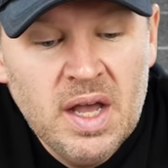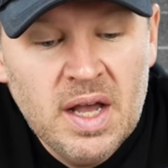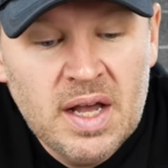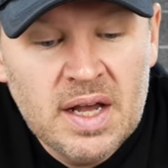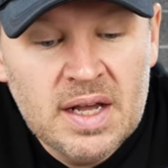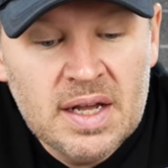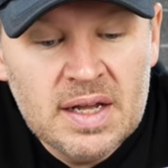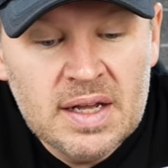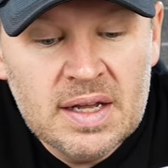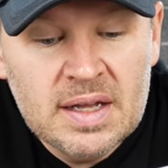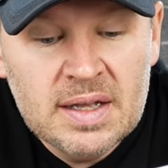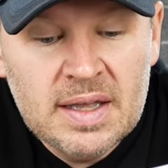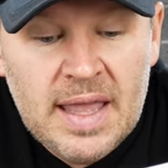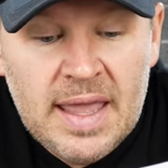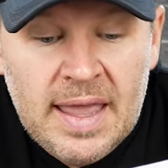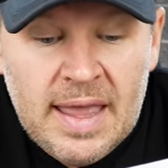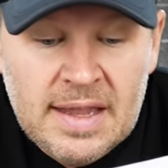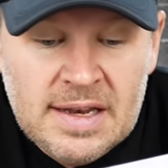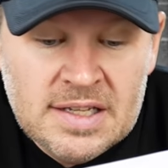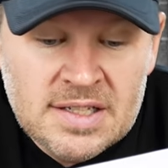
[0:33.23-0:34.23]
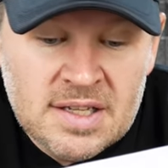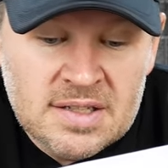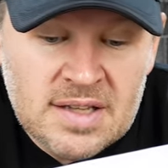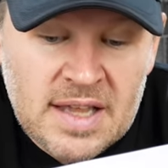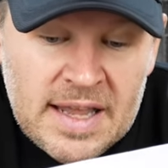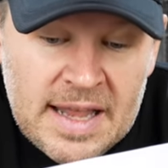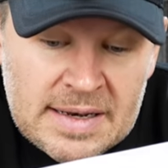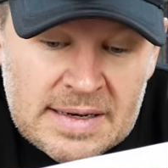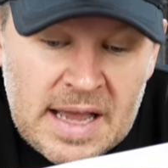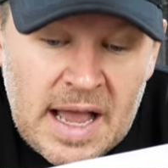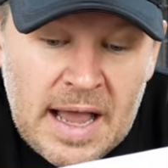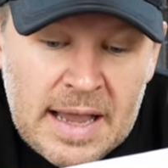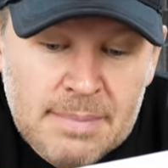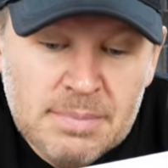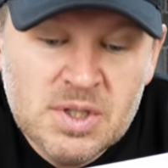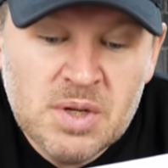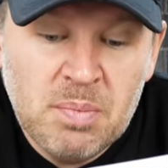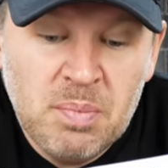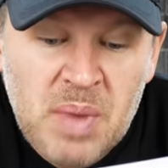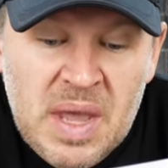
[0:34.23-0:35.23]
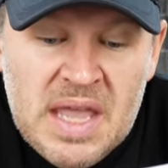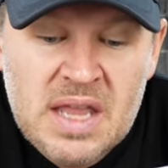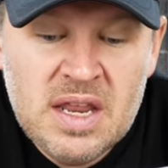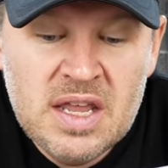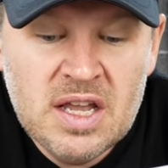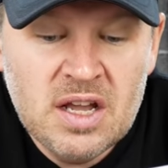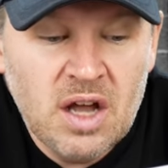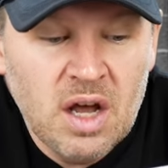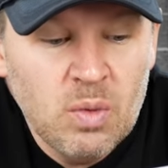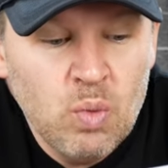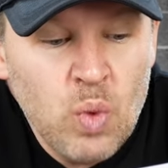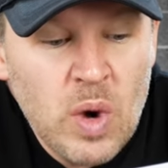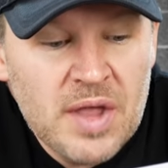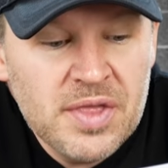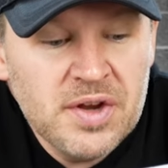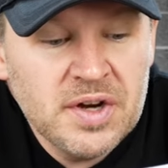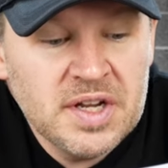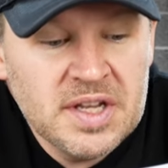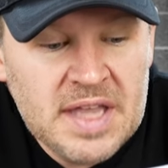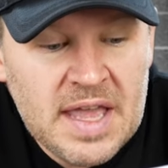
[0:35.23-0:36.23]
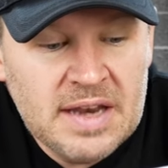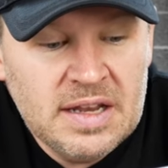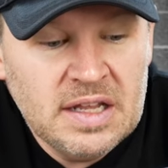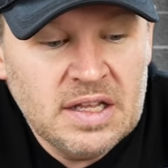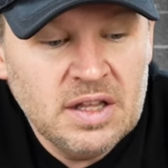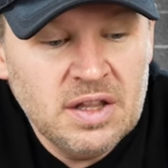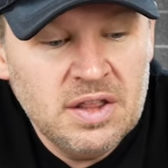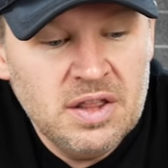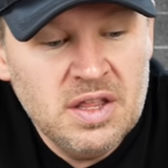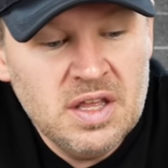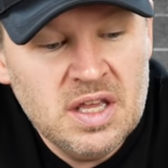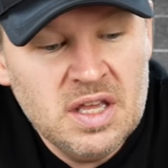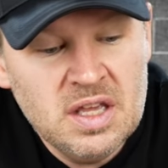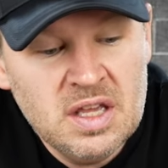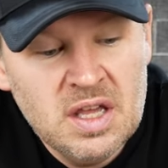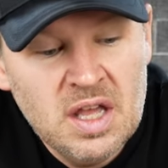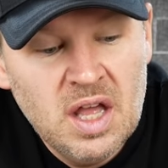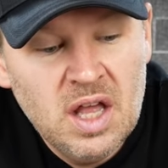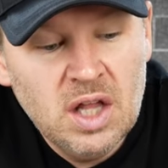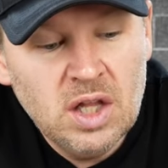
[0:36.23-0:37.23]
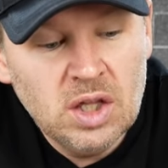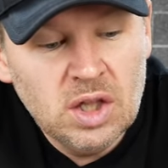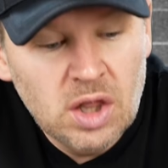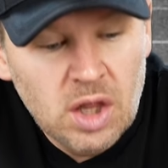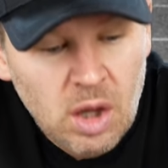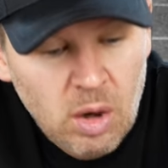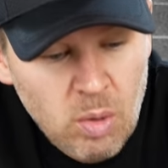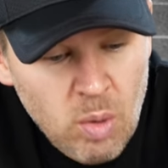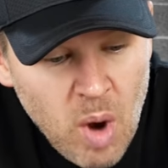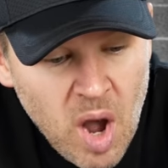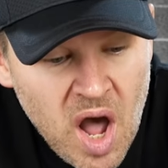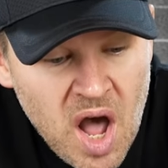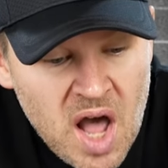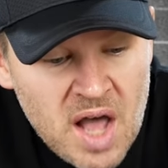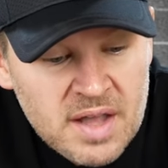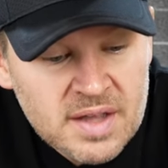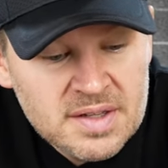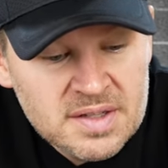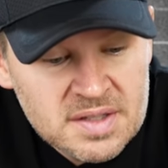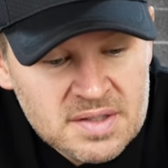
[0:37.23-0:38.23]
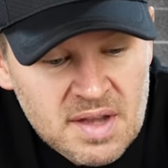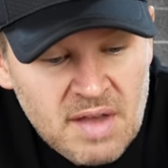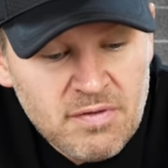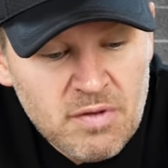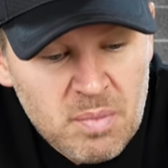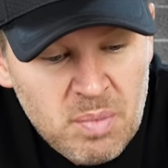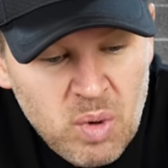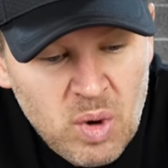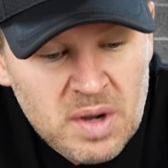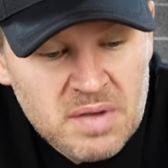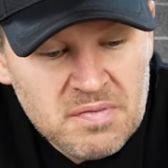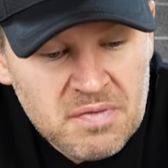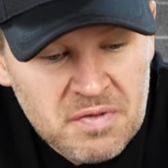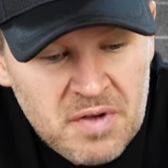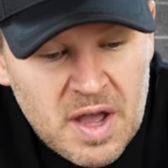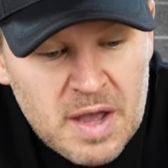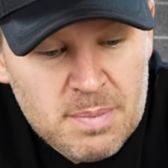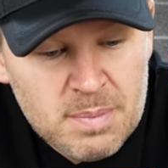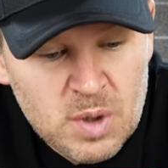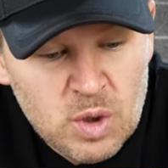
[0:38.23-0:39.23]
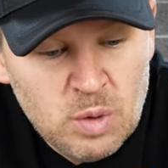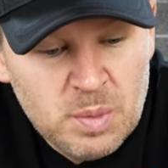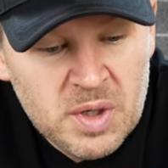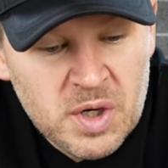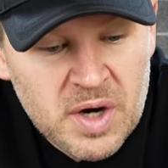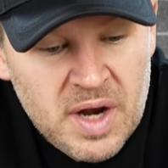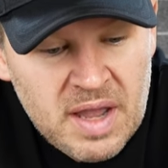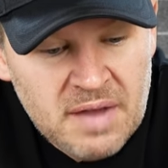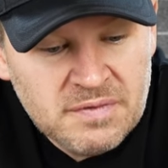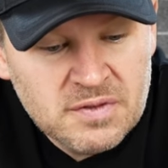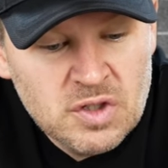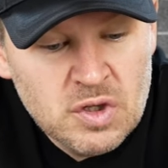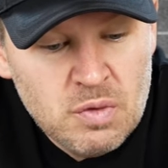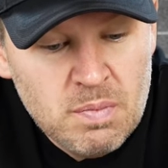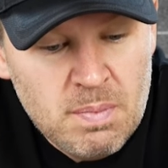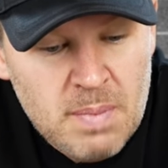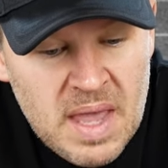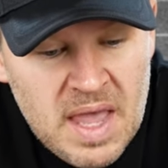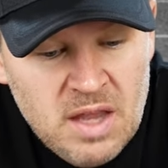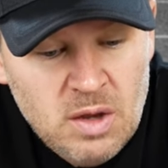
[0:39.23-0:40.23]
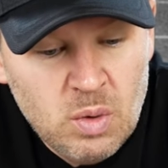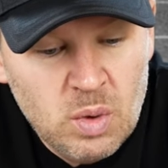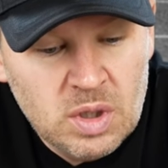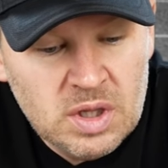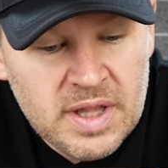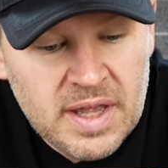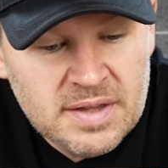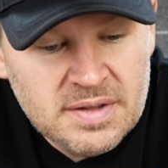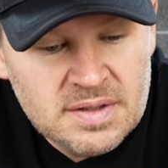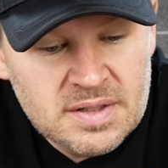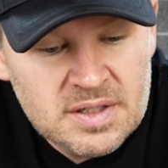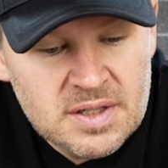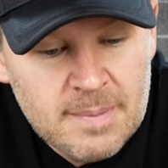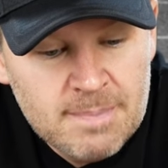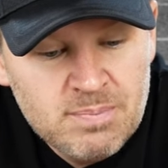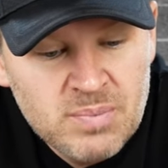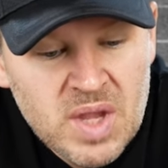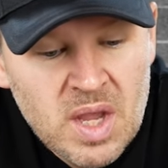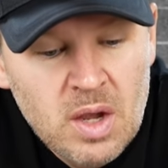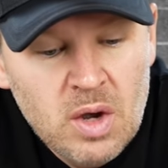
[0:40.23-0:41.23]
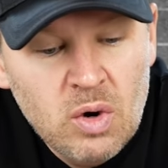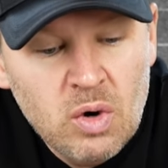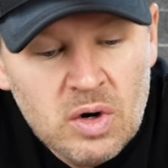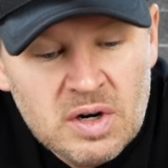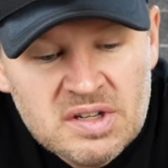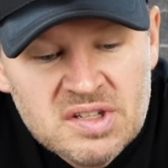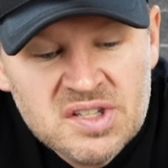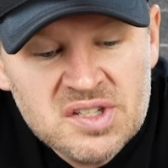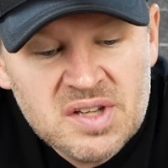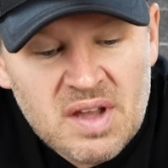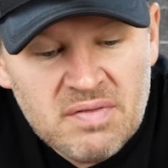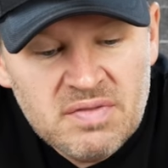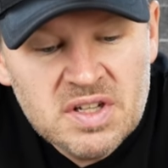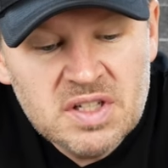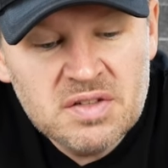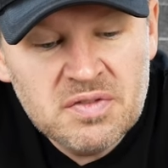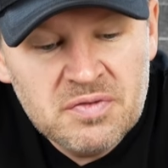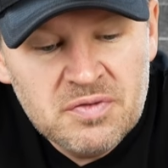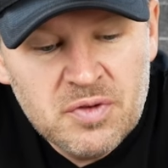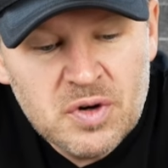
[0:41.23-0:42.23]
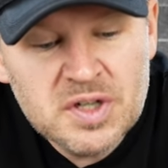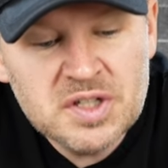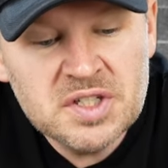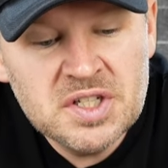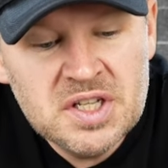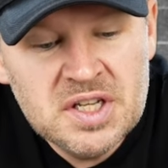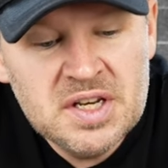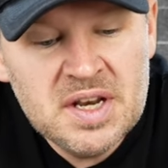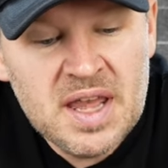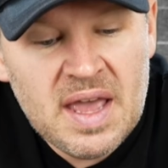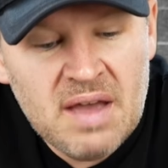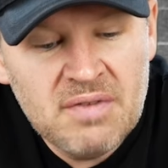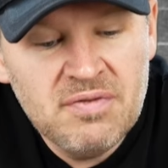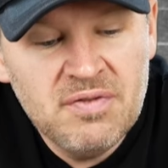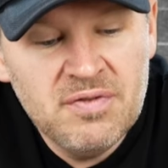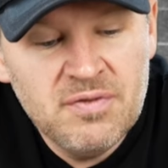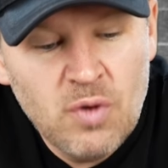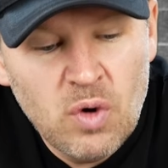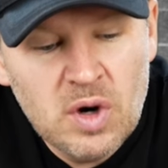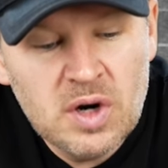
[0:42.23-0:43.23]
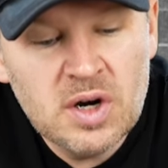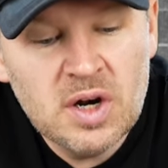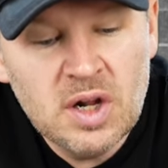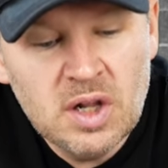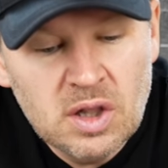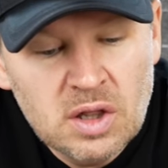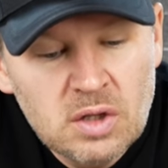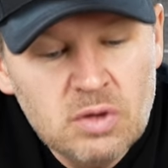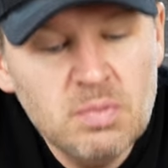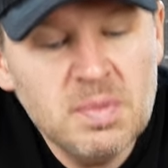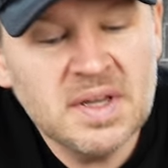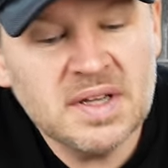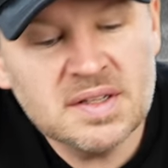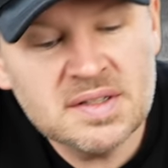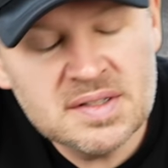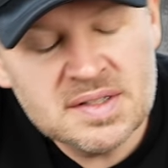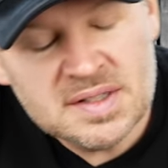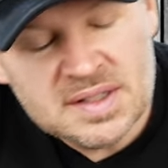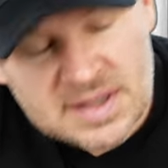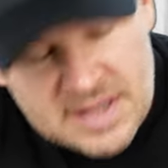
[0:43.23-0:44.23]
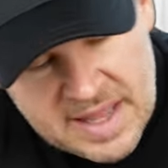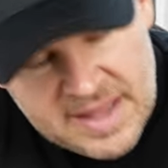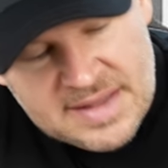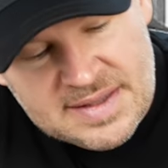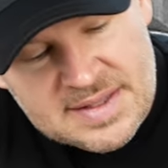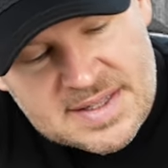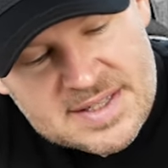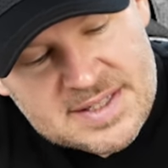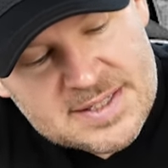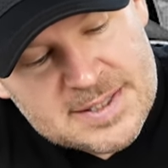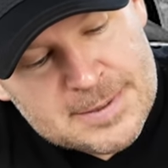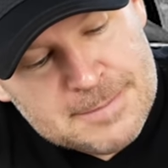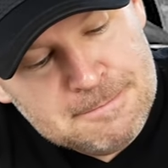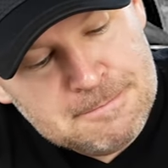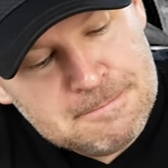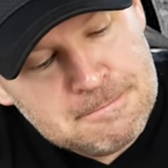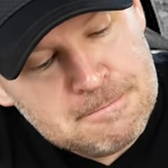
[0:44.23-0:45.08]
Uh, and he says, and I'm debating on whether getting the Laowa 7.5 millimeter f2 manual lens or a 7 to 14 f4 Lumix lens.